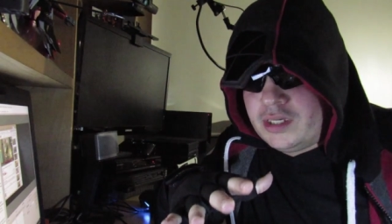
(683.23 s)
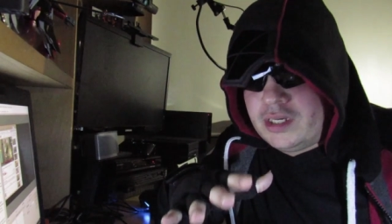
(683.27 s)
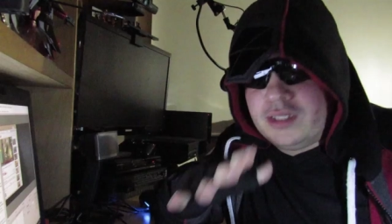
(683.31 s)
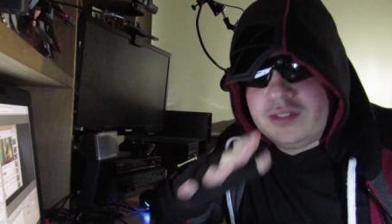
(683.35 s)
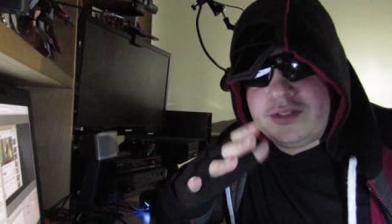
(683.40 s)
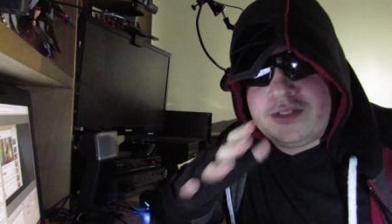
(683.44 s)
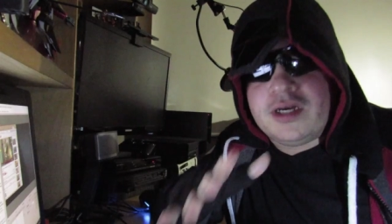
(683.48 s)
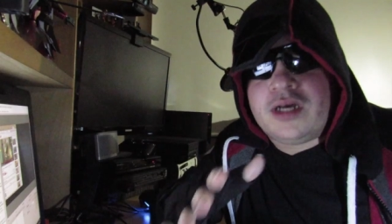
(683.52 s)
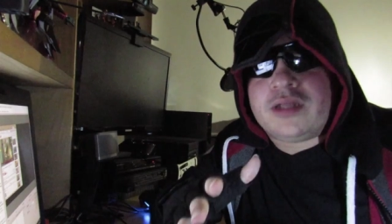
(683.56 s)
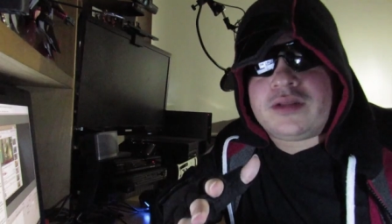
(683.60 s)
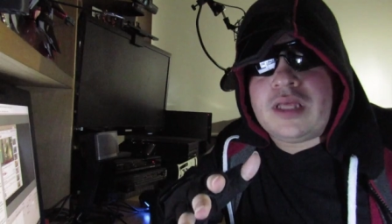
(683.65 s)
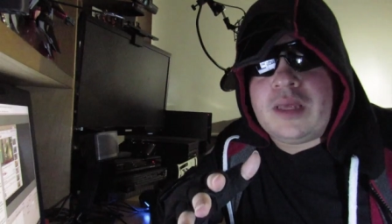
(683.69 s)

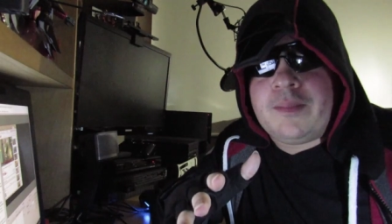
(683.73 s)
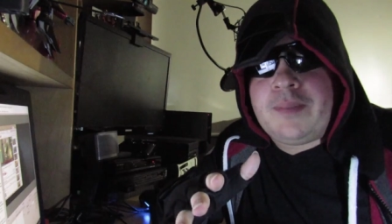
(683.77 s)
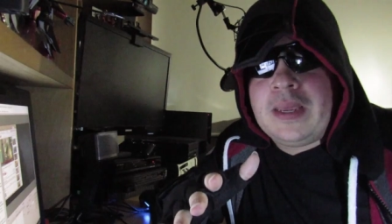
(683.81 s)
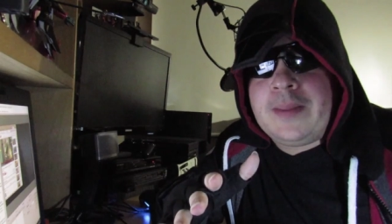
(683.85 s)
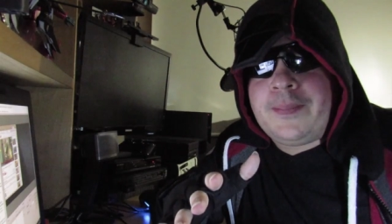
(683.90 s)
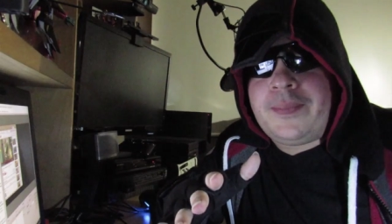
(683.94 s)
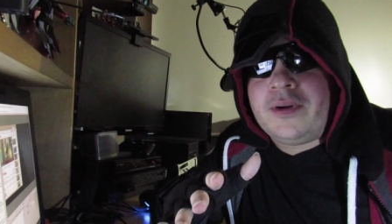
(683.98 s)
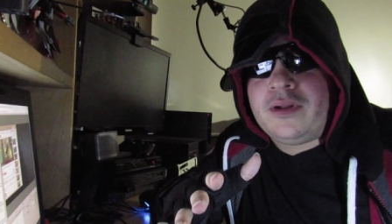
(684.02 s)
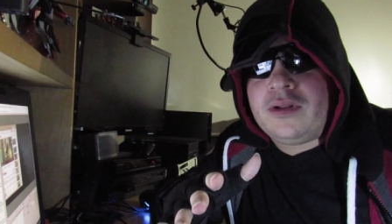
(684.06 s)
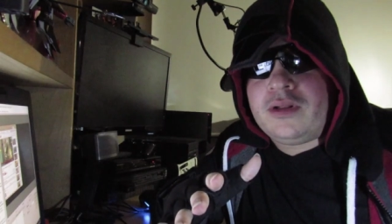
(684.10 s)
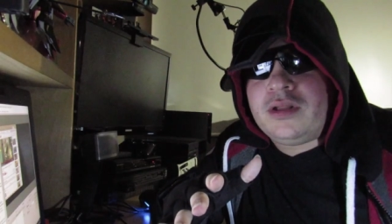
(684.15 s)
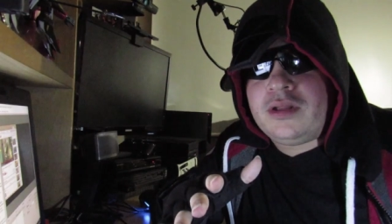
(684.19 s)
Until then,
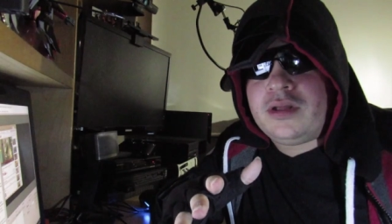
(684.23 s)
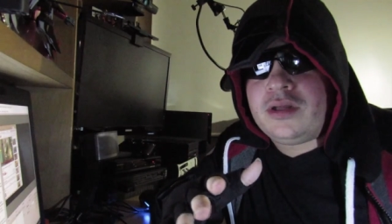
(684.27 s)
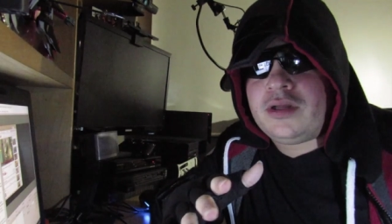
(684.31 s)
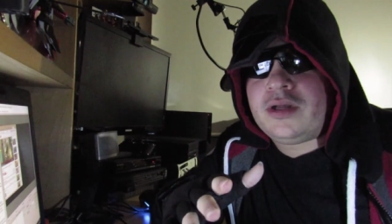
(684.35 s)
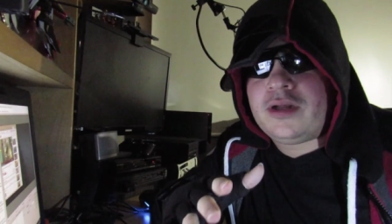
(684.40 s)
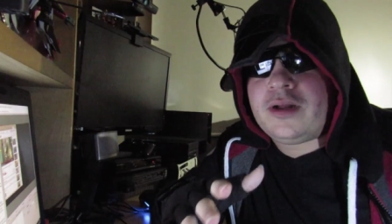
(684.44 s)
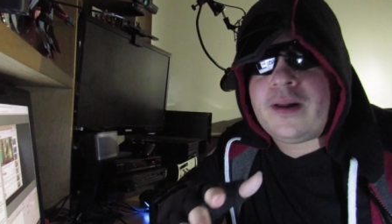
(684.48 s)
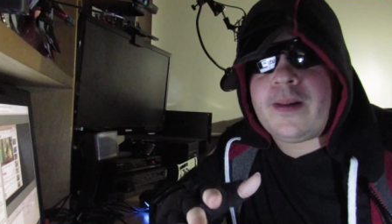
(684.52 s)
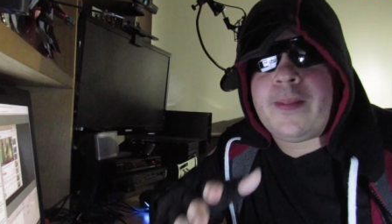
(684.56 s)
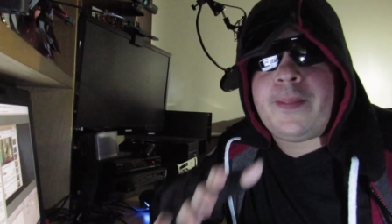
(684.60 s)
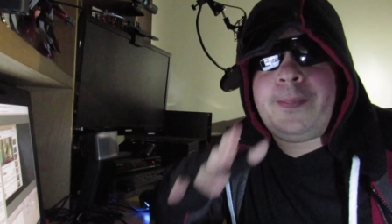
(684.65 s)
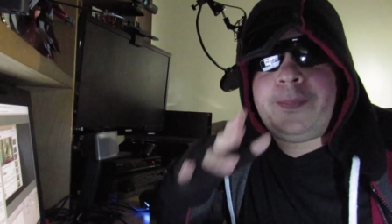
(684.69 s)
people,
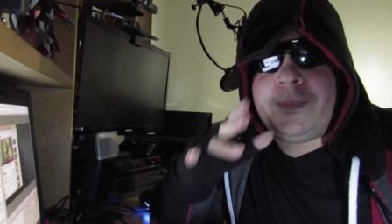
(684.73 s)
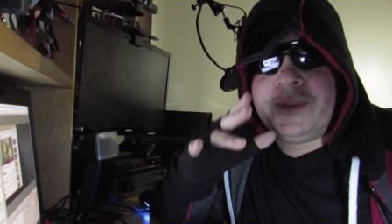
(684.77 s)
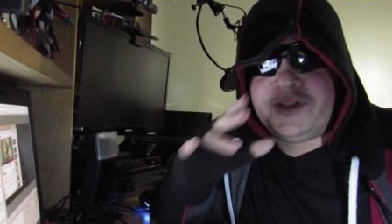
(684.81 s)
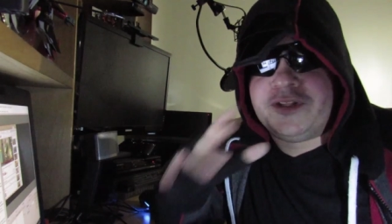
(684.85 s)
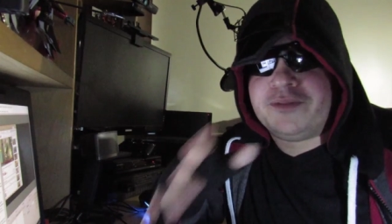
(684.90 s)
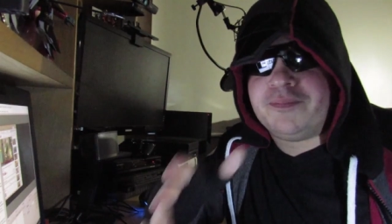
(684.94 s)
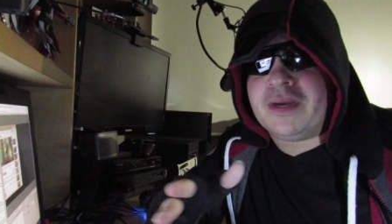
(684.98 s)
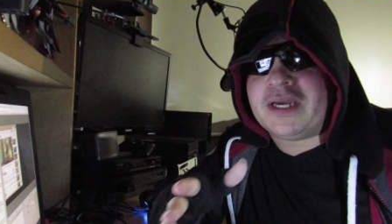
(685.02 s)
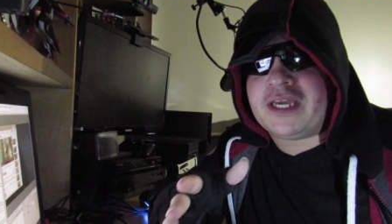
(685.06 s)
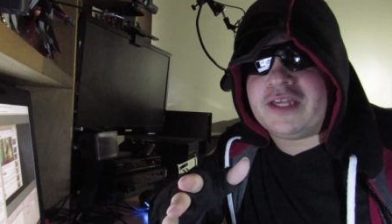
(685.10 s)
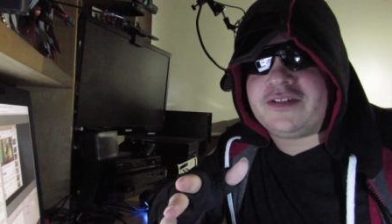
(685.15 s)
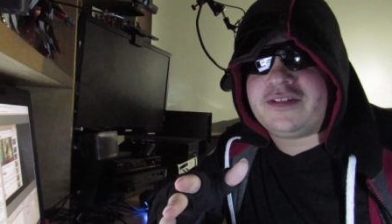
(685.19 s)
this
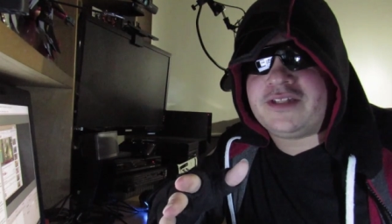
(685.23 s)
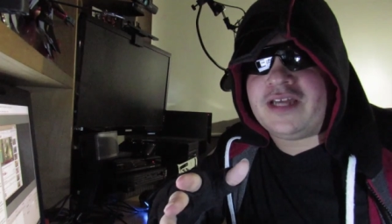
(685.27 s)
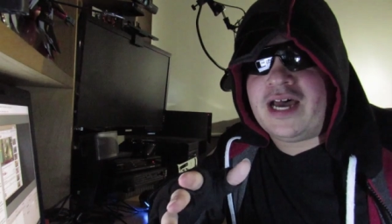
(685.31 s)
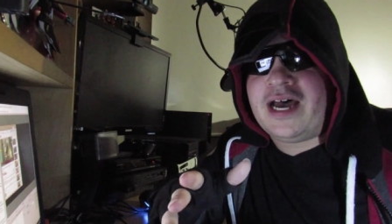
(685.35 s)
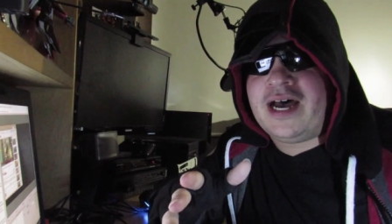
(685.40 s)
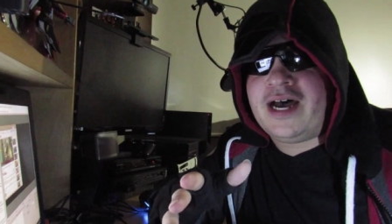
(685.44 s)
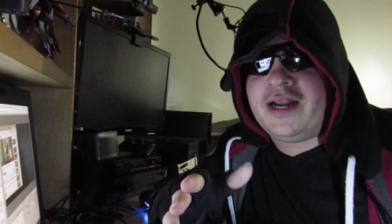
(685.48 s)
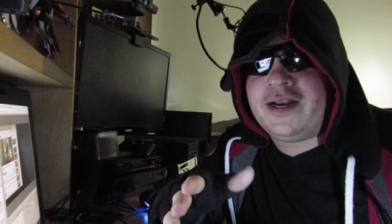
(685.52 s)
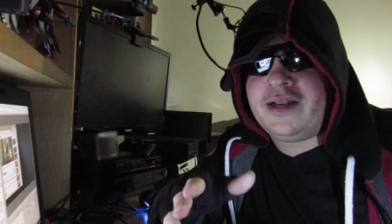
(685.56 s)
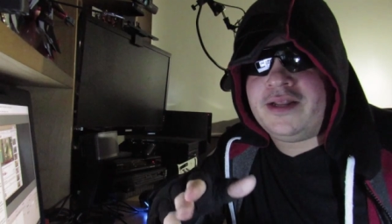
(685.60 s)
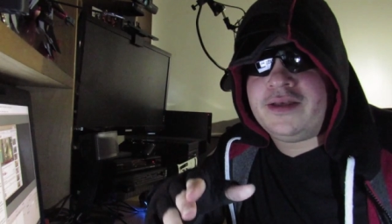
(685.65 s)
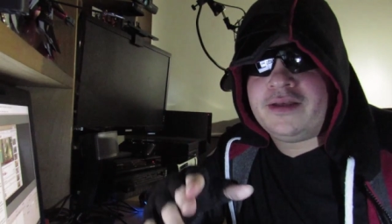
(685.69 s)
is
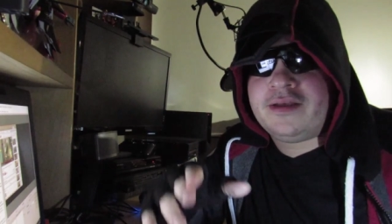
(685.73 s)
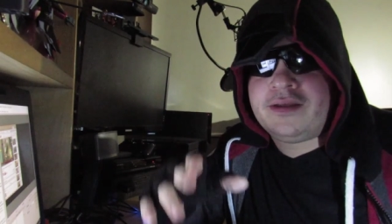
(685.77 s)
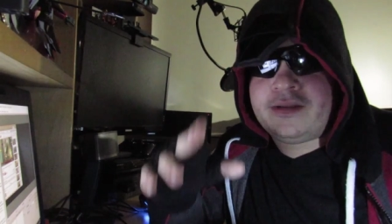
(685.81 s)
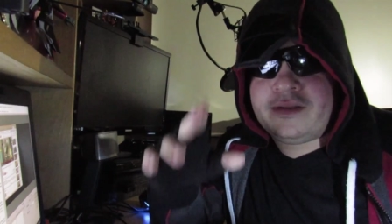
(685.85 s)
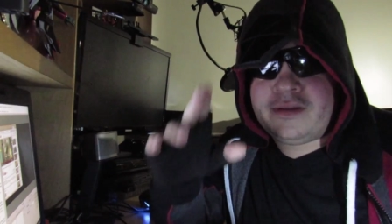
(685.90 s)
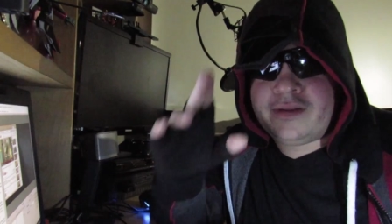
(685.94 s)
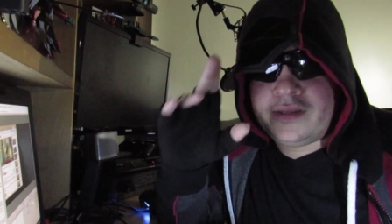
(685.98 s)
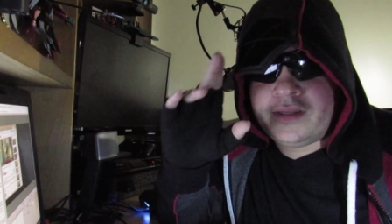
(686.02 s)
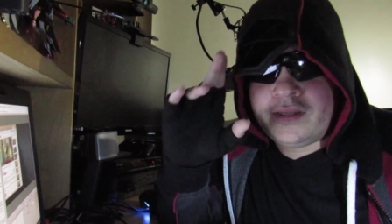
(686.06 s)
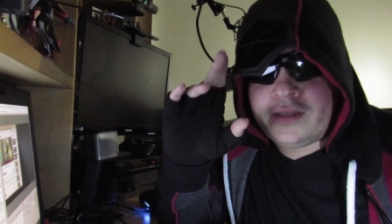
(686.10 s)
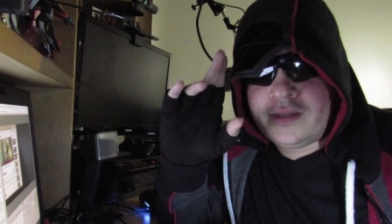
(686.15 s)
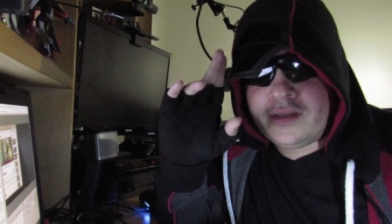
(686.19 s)
Mecha-san
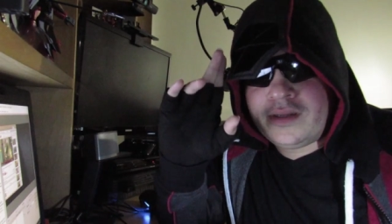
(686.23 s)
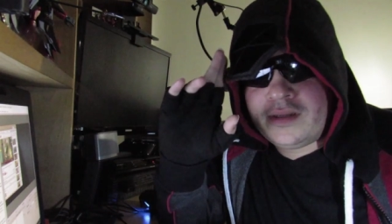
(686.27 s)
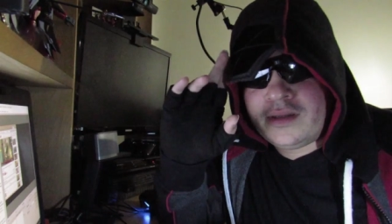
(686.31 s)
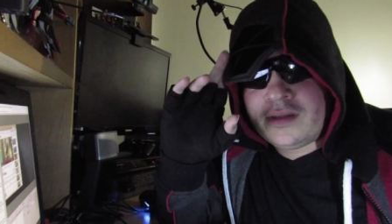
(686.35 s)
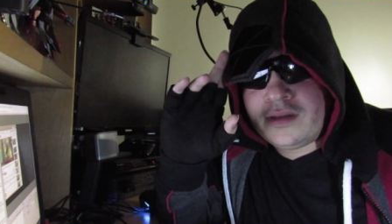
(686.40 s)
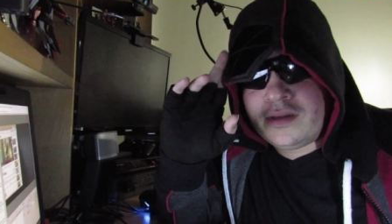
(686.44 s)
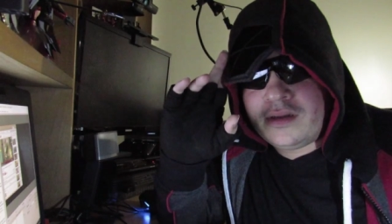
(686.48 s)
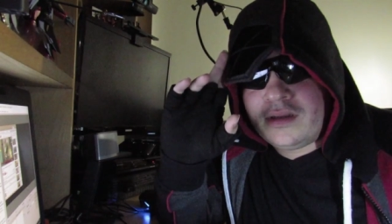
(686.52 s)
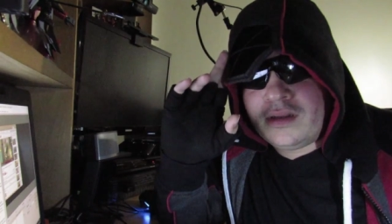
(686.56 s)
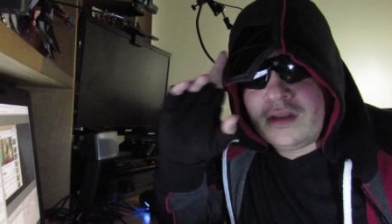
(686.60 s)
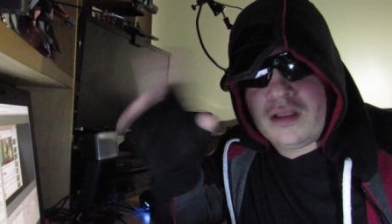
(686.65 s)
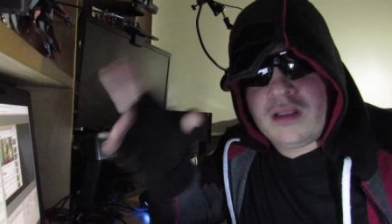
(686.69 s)

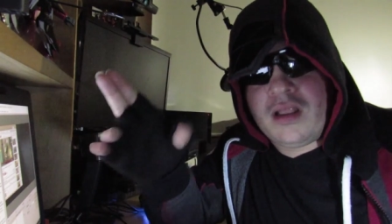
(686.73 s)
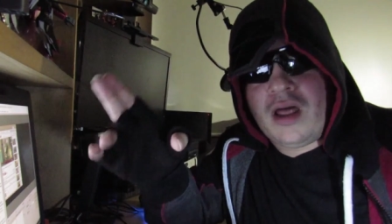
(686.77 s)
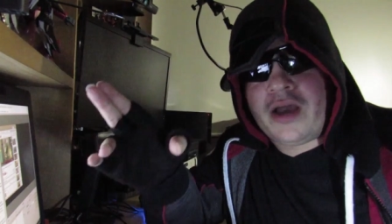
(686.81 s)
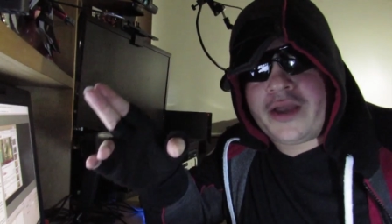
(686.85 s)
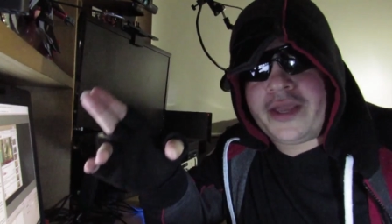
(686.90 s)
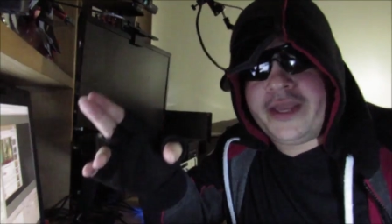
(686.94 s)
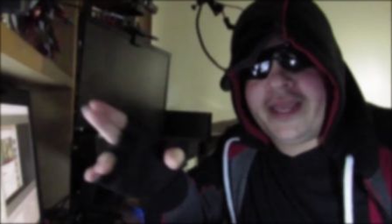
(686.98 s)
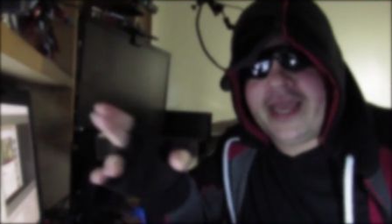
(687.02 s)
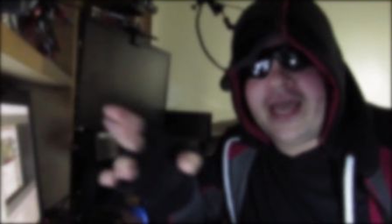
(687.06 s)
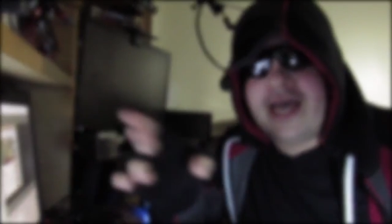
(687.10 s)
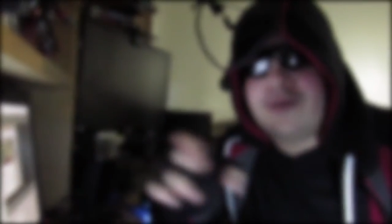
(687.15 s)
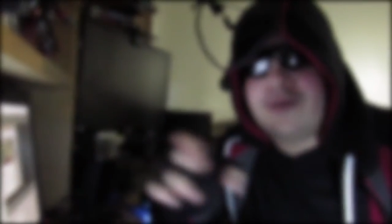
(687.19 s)
logging